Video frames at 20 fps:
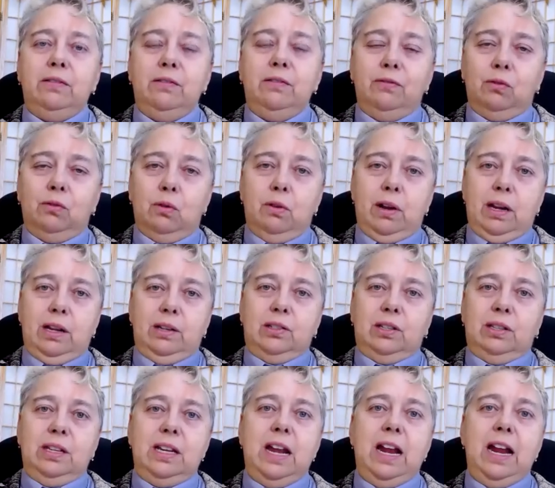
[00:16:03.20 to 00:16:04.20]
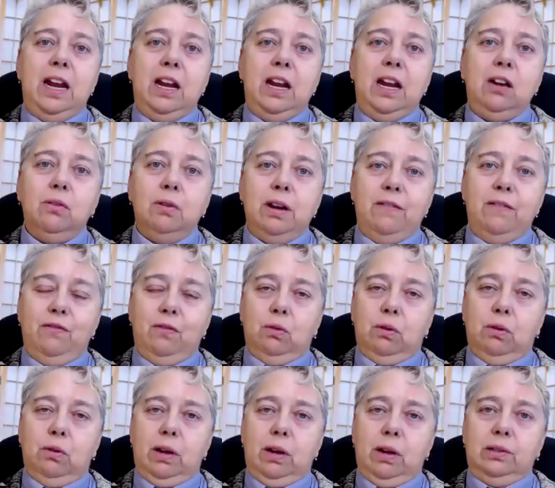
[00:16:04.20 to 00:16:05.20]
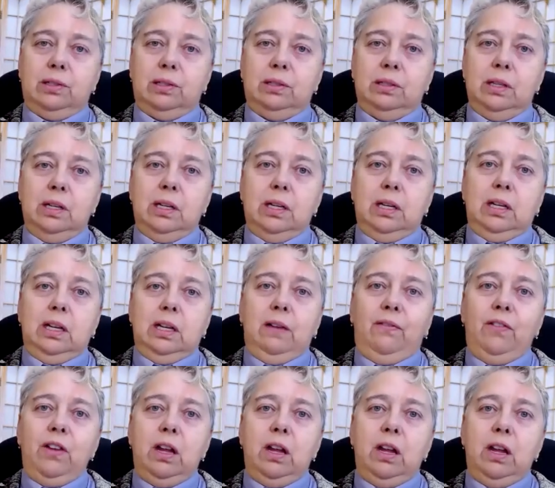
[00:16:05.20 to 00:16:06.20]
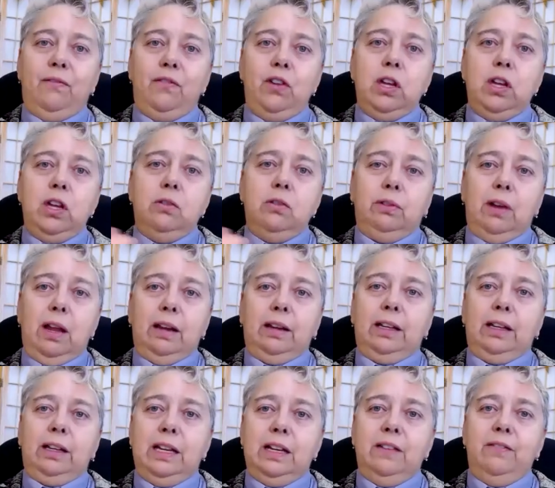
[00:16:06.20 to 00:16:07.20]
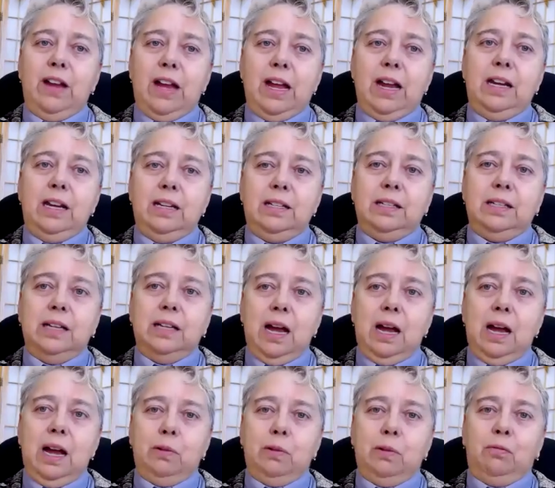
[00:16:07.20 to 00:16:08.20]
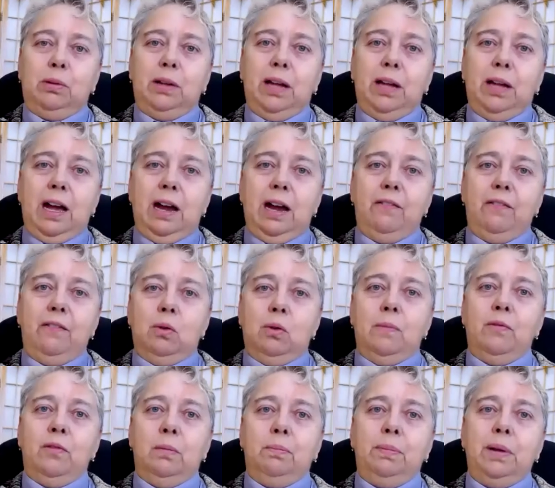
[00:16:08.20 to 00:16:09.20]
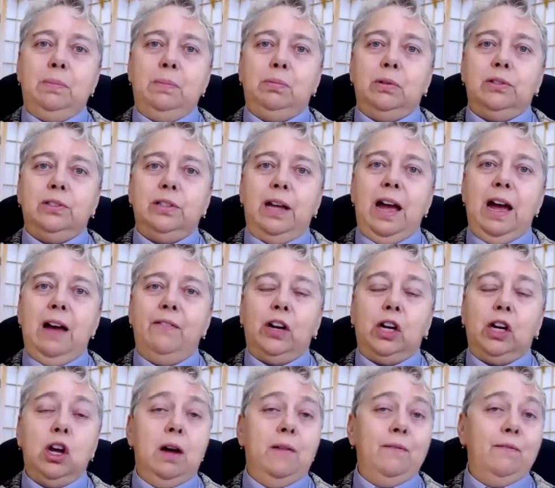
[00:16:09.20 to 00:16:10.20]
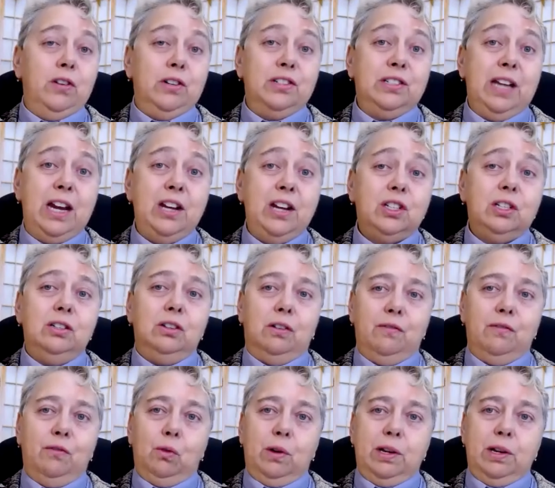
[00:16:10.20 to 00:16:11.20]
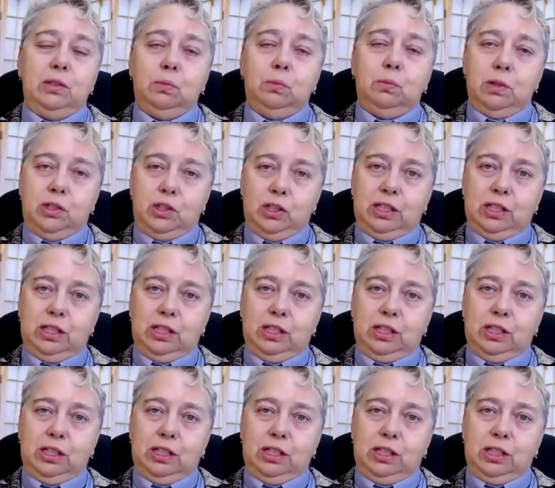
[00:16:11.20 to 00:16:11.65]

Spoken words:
voice, the angry voice. If you don't give any type of platform for people to have a conversational voice, which is